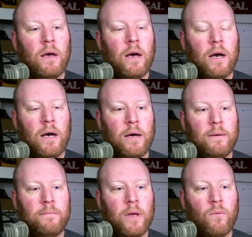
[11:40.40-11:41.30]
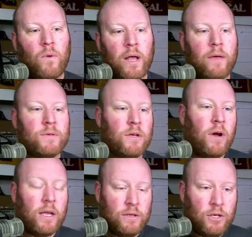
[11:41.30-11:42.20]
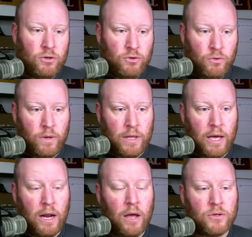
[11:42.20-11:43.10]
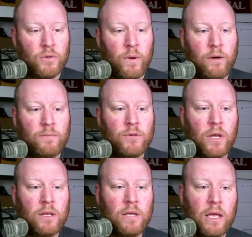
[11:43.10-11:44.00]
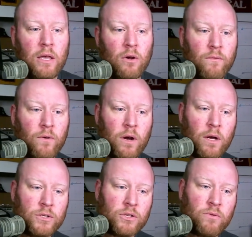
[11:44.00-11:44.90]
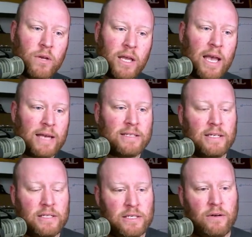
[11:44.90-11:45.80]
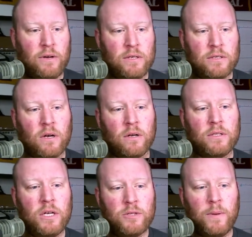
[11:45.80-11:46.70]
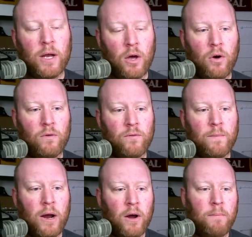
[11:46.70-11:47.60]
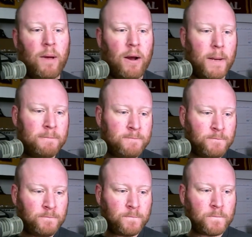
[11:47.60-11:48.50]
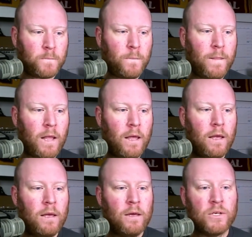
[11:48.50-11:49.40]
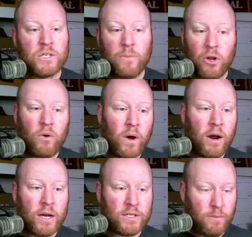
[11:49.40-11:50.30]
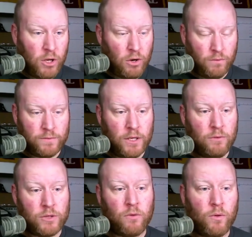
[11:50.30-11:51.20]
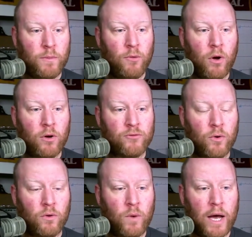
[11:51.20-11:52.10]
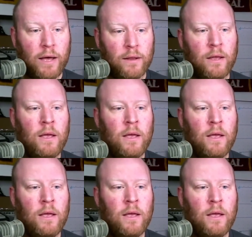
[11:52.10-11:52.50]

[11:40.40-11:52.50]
And while I was there, I continued doing that. I also wound up taking over a screencasting series called Teach Me to Code from Eric Berry. Some of you know Eric, some of you don't. He was on Ruby Rogues for a while.